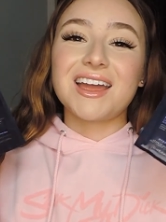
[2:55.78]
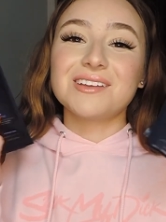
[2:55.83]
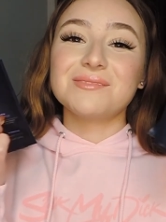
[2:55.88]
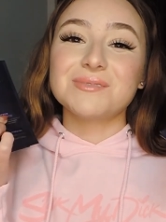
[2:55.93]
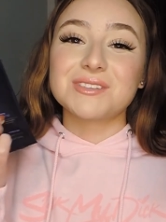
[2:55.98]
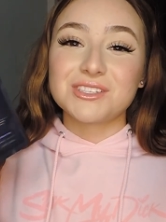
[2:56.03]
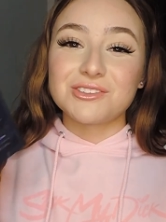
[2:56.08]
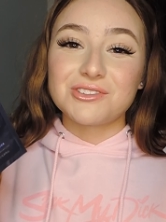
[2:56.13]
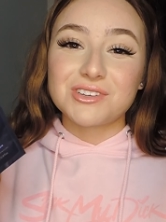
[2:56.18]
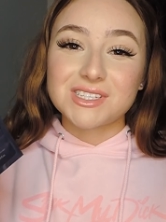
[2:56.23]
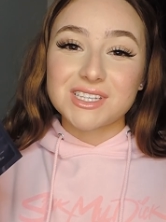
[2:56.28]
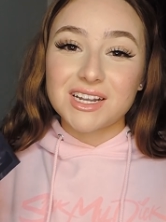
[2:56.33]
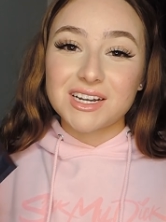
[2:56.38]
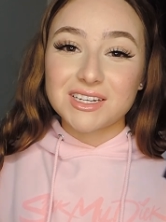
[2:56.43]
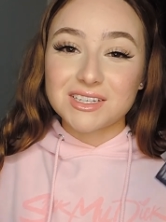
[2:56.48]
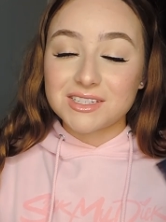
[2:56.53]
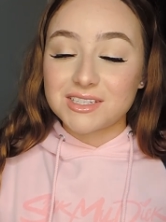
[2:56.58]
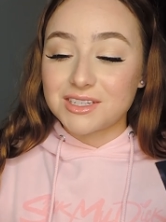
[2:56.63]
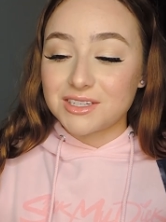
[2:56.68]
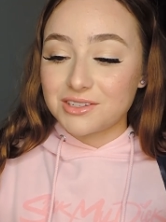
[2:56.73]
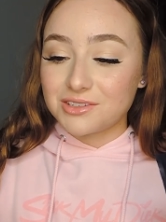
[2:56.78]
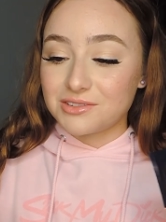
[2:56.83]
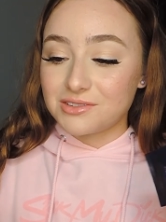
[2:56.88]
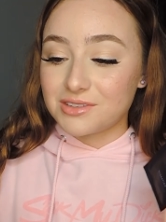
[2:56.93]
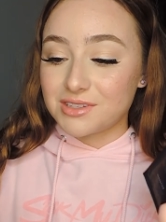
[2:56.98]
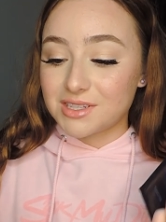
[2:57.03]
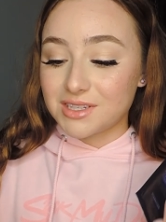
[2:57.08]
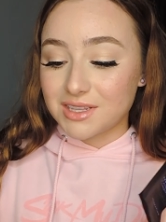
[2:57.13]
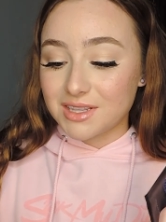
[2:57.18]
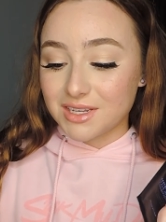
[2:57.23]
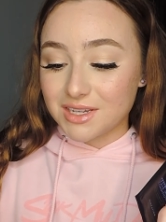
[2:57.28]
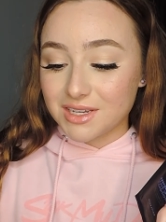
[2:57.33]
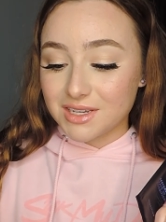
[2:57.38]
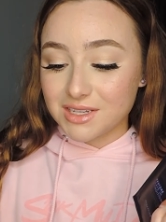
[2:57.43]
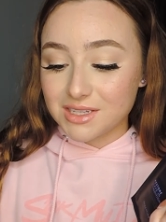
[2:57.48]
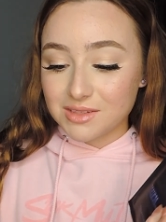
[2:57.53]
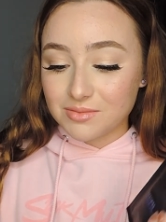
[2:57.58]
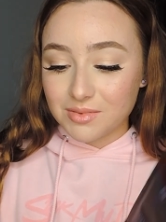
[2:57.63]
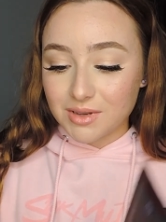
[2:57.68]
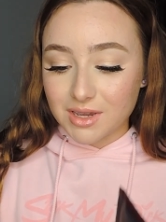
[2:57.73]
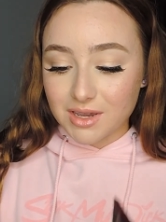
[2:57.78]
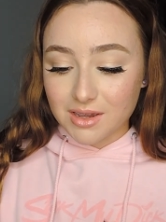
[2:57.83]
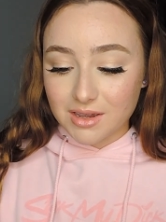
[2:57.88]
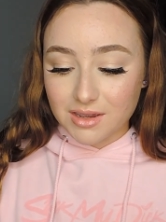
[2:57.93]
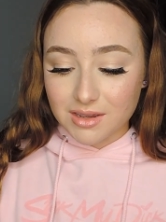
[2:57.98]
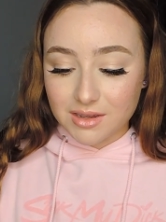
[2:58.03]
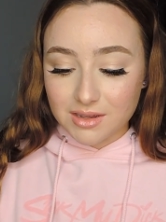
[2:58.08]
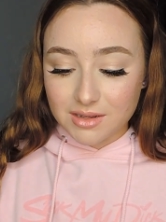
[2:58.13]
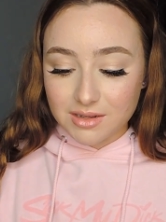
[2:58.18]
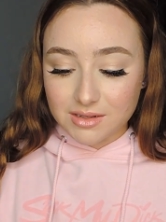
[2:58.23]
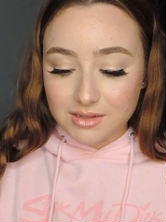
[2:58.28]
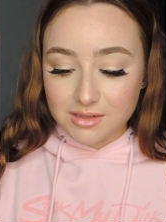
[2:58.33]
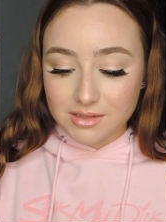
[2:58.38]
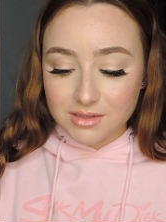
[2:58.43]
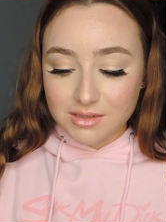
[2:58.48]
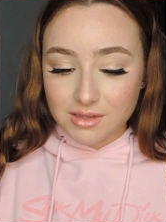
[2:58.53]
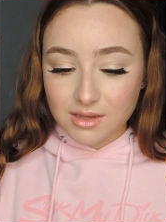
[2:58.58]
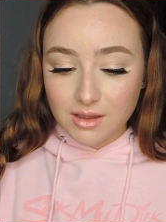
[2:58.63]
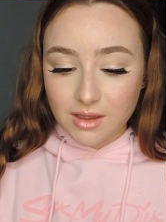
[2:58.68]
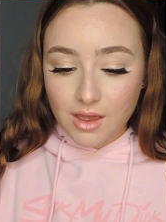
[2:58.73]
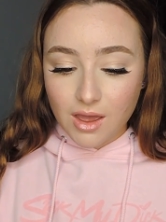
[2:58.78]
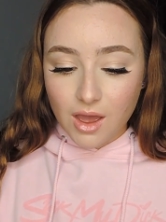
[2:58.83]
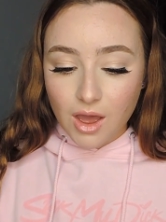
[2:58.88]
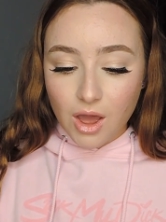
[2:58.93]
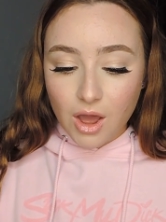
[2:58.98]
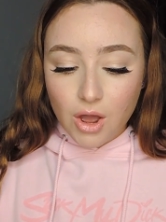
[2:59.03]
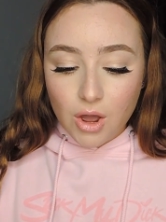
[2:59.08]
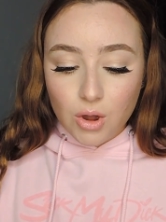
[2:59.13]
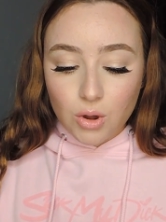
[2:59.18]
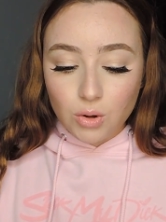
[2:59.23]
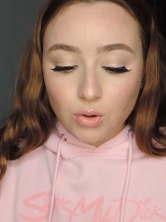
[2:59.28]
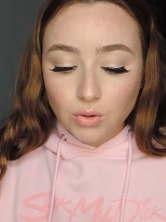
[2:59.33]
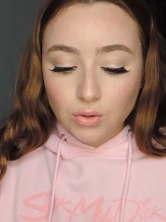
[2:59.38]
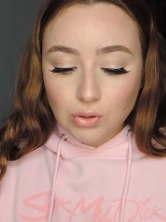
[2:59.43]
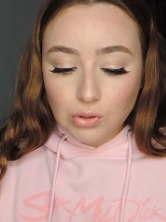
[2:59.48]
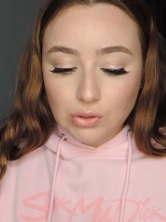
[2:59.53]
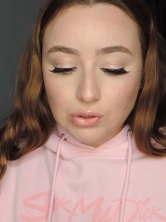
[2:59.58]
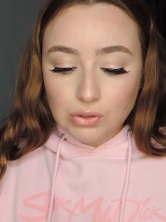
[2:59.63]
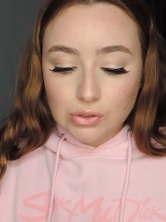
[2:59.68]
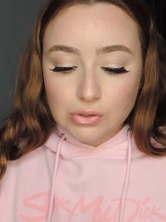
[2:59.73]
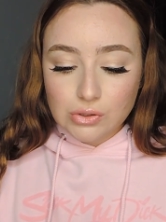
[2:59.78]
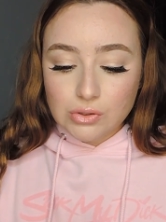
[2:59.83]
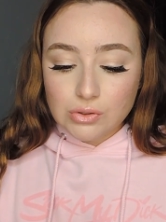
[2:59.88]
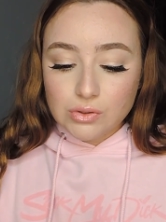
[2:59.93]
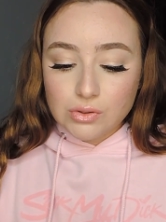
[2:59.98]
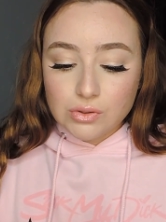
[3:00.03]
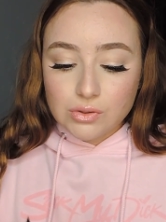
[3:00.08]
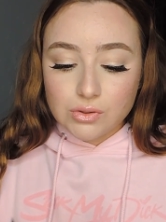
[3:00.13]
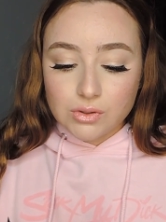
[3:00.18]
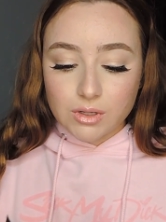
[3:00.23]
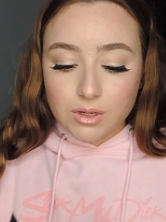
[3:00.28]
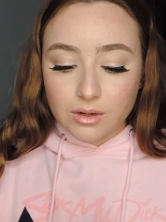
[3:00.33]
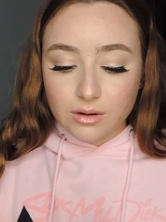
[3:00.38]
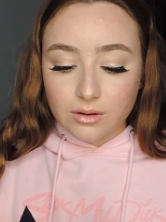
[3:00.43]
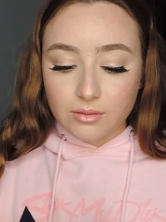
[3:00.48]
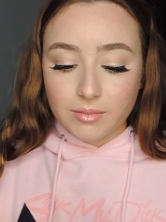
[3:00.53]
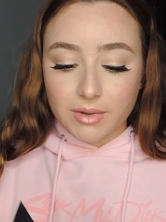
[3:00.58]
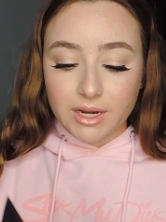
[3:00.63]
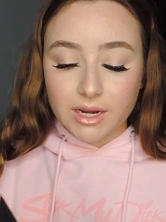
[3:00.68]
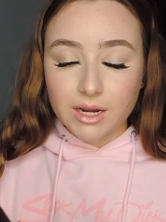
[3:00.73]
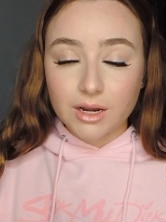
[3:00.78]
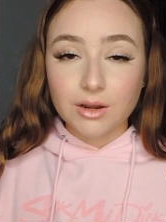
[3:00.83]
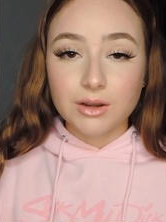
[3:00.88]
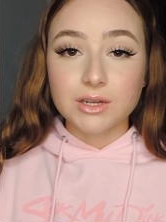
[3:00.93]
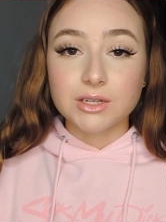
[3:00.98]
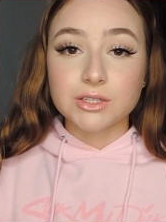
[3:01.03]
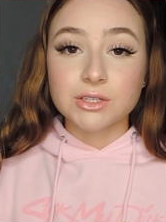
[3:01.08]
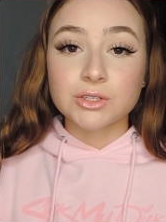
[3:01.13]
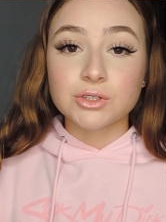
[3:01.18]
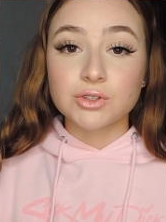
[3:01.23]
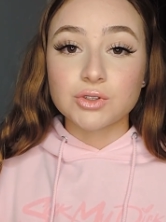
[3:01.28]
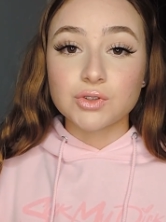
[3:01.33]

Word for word: I'm so excited to use these because, ooh, girl, my hair is